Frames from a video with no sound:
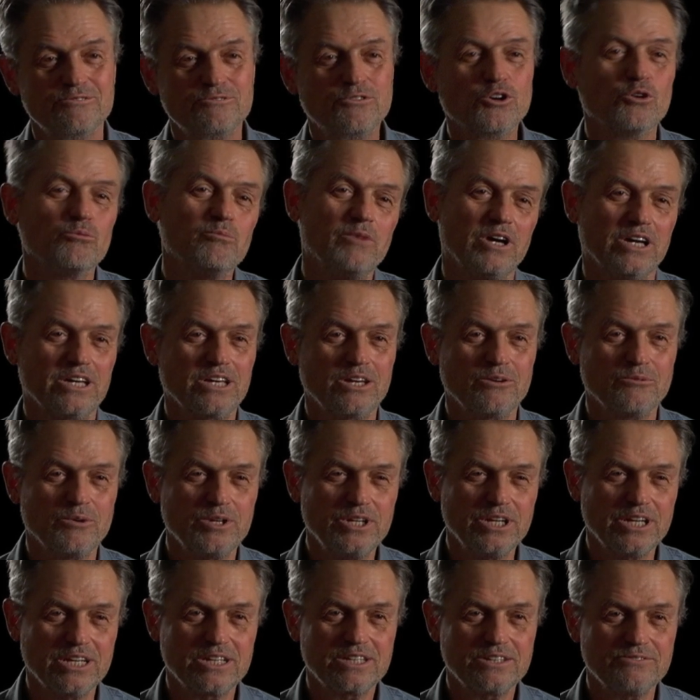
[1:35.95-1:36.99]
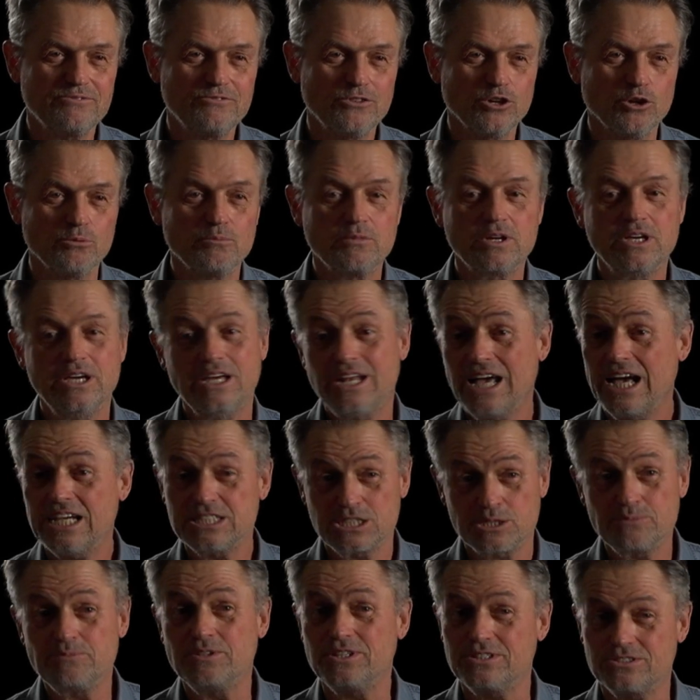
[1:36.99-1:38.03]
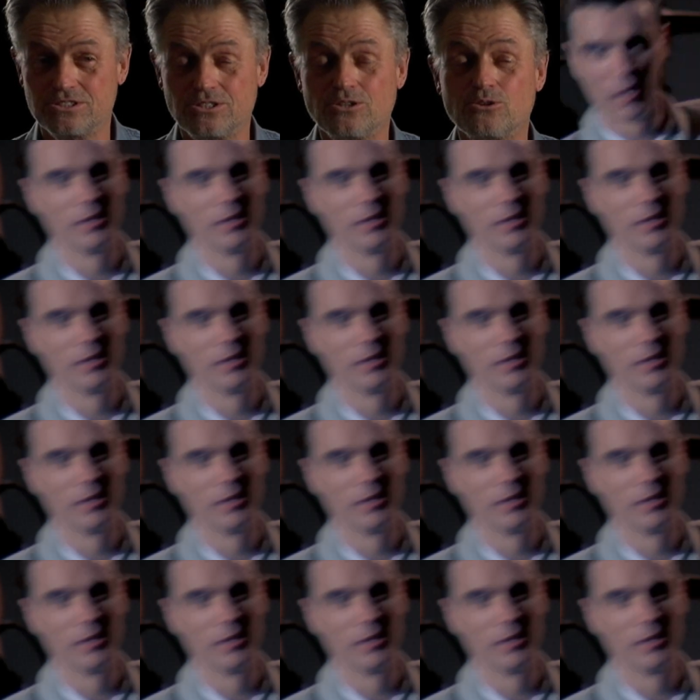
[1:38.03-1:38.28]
filmmaking. When you get to film, it has to be